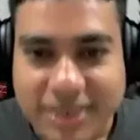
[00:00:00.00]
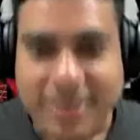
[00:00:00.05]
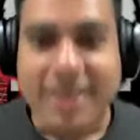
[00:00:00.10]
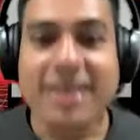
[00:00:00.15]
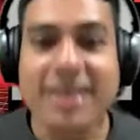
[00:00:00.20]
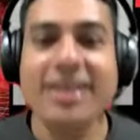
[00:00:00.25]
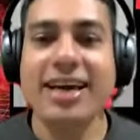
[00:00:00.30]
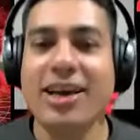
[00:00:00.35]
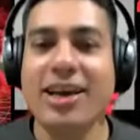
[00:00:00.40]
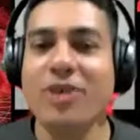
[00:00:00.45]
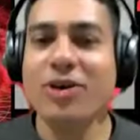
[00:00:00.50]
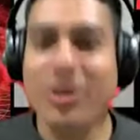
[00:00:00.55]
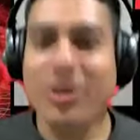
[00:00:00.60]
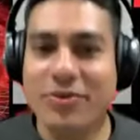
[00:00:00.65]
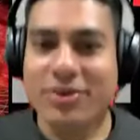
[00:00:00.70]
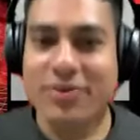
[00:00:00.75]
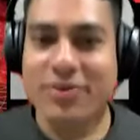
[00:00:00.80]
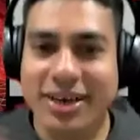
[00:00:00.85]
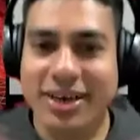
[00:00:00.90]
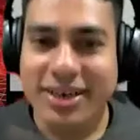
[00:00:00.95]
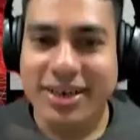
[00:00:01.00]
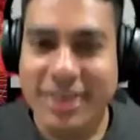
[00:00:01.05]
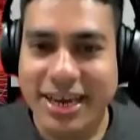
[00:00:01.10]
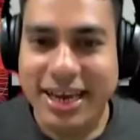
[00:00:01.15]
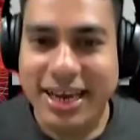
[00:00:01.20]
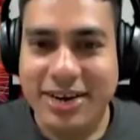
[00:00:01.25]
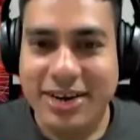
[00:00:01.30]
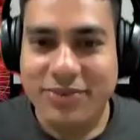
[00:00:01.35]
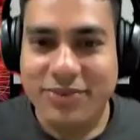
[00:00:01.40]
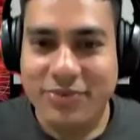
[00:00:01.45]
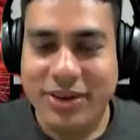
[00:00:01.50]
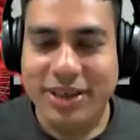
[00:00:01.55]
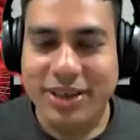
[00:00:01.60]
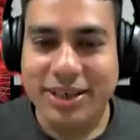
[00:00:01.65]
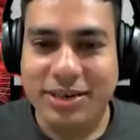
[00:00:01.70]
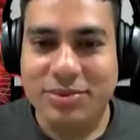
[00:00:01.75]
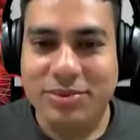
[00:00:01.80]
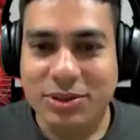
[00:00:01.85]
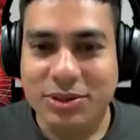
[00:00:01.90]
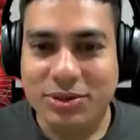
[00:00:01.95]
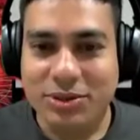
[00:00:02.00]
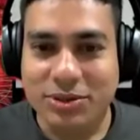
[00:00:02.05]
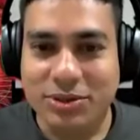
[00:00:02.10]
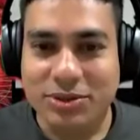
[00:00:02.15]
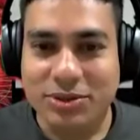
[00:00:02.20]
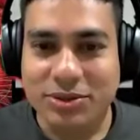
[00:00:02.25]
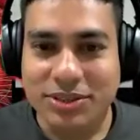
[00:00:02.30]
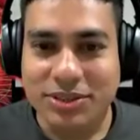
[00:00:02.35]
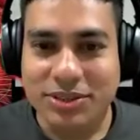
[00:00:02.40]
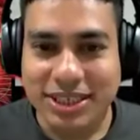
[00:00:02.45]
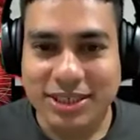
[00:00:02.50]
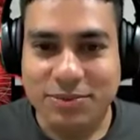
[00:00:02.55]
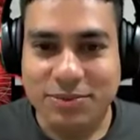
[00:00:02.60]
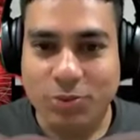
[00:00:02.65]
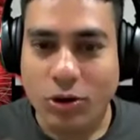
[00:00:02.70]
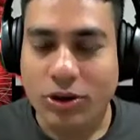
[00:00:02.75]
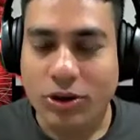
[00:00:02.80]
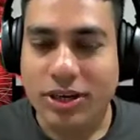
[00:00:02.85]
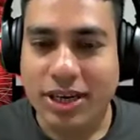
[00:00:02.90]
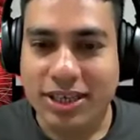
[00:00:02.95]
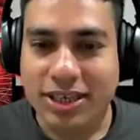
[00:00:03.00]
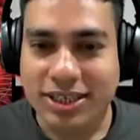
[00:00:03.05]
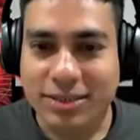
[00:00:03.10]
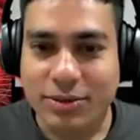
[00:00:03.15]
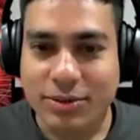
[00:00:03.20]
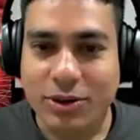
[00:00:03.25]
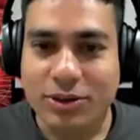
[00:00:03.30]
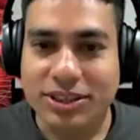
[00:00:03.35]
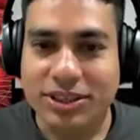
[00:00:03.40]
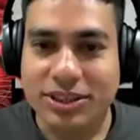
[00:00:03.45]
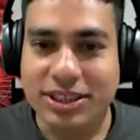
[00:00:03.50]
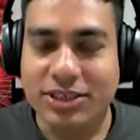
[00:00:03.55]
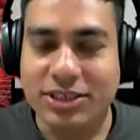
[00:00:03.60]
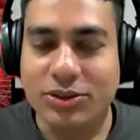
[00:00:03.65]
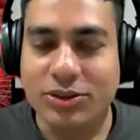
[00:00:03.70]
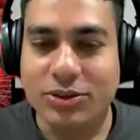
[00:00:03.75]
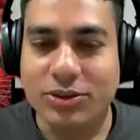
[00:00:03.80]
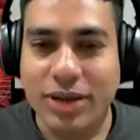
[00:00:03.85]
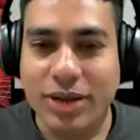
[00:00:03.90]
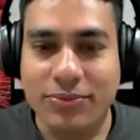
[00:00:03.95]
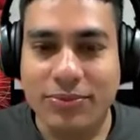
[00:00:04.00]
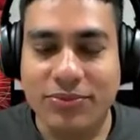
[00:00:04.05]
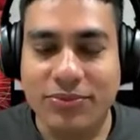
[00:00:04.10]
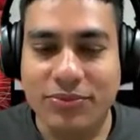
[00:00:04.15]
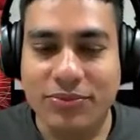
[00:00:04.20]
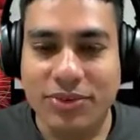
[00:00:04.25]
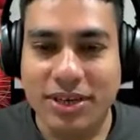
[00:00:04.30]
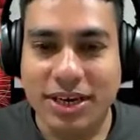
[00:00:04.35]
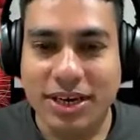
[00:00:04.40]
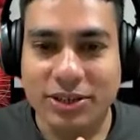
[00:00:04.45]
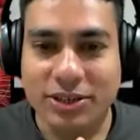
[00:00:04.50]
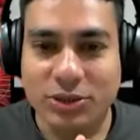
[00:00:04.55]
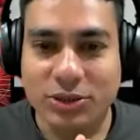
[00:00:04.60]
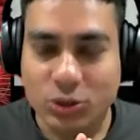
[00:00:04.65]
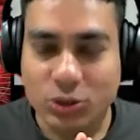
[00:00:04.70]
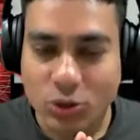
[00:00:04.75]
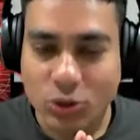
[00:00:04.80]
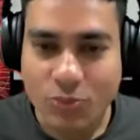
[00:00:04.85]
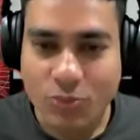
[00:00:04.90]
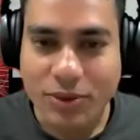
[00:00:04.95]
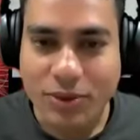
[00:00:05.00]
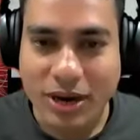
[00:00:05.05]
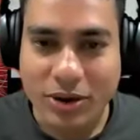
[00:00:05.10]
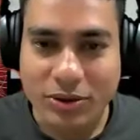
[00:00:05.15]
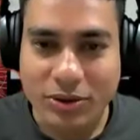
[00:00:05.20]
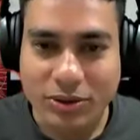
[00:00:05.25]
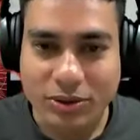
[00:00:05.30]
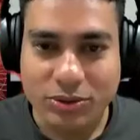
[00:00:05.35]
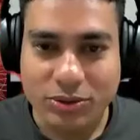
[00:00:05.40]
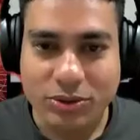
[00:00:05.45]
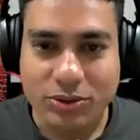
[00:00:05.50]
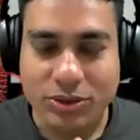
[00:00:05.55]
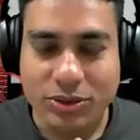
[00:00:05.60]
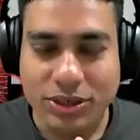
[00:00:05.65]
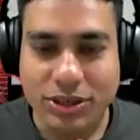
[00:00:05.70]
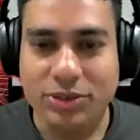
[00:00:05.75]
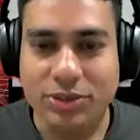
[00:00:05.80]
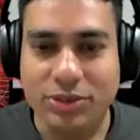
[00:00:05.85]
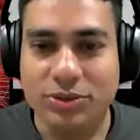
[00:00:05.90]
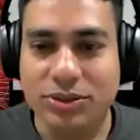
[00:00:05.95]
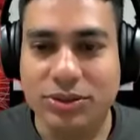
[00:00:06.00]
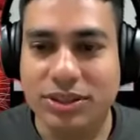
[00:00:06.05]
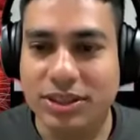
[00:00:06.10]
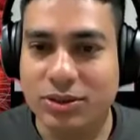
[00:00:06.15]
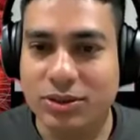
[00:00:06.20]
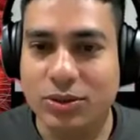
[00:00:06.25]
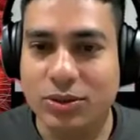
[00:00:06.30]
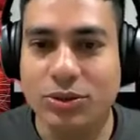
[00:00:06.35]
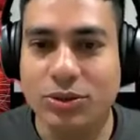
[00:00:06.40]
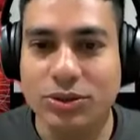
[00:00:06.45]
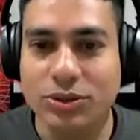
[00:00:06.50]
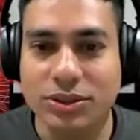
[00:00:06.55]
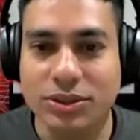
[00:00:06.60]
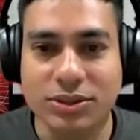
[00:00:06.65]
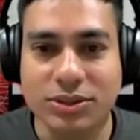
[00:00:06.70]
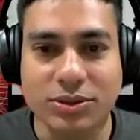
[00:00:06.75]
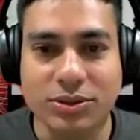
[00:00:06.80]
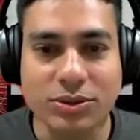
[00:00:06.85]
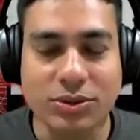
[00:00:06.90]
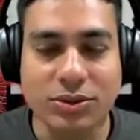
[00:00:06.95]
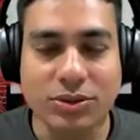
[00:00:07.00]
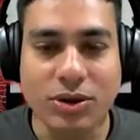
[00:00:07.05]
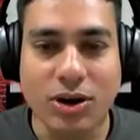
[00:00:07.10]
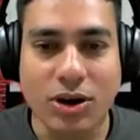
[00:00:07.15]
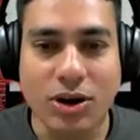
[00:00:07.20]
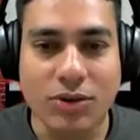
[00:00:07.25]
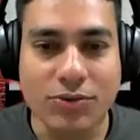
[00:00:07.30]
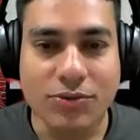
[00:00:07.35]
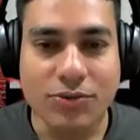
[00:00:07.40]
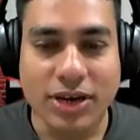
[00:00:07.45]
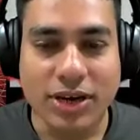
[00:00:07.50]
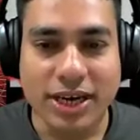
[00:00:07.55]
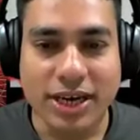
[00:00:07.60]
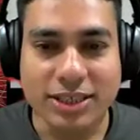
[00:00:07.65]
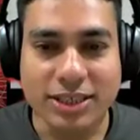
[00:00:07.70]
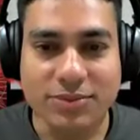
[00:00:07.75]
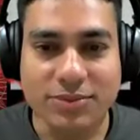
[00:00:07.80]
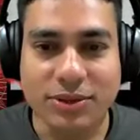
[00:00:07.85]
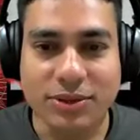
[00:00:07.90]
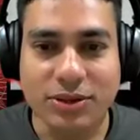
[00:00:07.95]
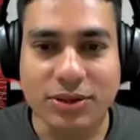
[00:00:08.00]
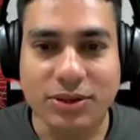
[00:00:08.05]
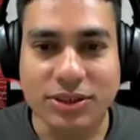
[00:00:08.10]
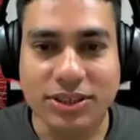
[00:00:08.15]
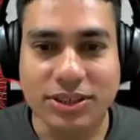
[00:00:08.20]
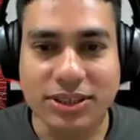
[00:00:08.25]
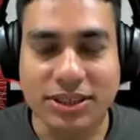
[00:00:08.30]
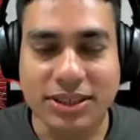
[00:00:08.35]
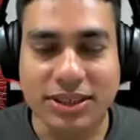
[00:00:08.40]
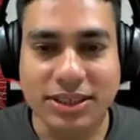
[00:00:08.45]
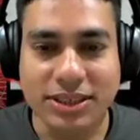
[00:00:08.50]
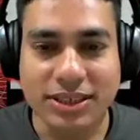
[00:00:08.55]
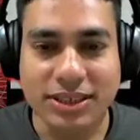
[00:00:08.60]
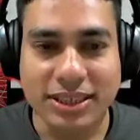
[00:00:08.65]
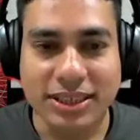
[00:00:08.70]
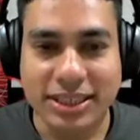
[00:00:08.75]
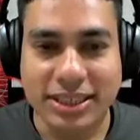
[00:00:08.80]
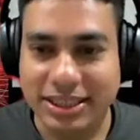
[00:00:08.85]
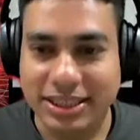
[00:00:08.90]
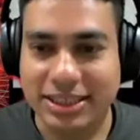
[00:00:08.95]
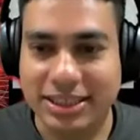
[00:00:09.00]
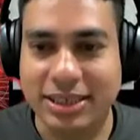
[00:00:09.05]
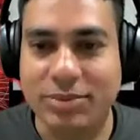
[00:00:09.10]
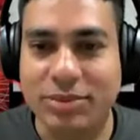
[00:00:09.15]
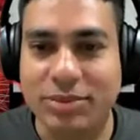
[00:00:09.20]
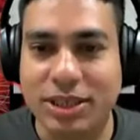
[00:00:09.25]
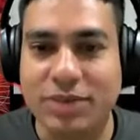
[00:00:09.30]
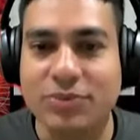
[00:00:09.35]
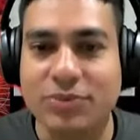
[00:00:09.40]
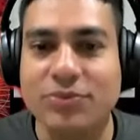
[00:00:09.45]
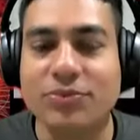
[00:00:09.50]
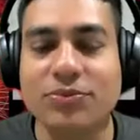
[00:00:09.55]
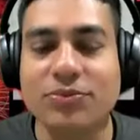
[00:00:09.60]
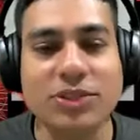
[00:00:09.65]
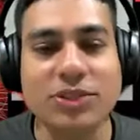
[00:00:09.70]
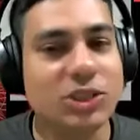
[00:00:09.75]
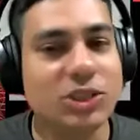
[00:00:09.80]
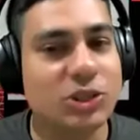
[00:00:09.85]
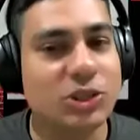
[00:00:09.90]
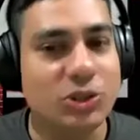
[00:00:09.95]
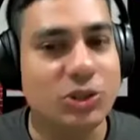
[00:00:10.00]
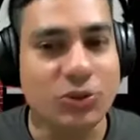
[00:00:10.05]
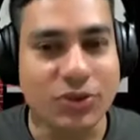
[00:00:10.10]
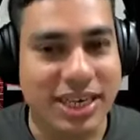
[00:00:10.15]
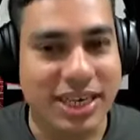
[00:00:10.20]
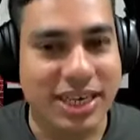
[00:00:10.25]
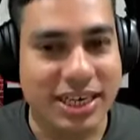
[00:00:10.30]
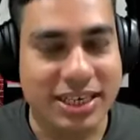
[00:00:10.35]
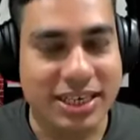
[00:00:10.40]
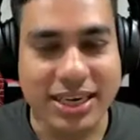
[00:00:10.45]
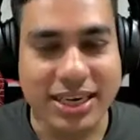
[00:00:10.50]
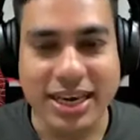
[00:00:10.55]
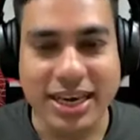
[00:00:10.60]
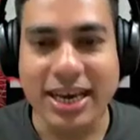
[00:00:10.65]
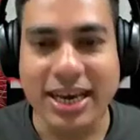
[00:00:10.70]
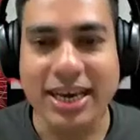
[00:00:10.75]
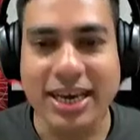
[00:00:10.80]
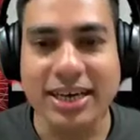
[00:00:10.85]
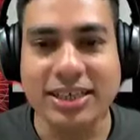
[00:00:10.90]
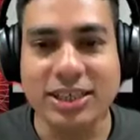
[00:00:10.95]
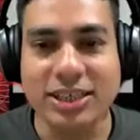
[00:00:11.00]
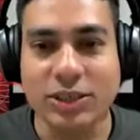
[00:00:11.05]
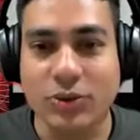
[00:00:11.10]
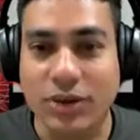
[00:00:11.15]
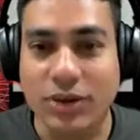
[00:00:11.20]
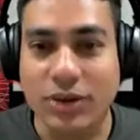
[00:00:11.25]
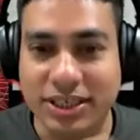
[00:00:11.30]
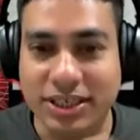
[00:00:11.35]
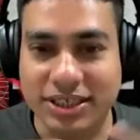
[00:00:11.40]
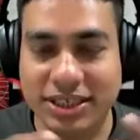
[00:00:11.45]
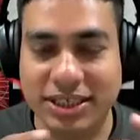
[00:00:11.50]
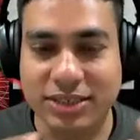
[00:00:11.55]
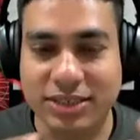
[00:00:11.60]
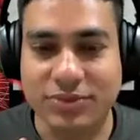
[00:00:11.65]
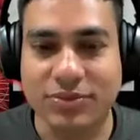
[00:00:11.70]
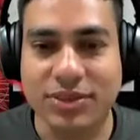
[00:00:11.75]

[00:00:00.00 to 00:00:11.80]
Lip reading: Hey, hello everyone, and welcome to this podcast about Zero to Lab. We are so proud to introduce this course to all of you guys because this is something which is unique, and it's a 26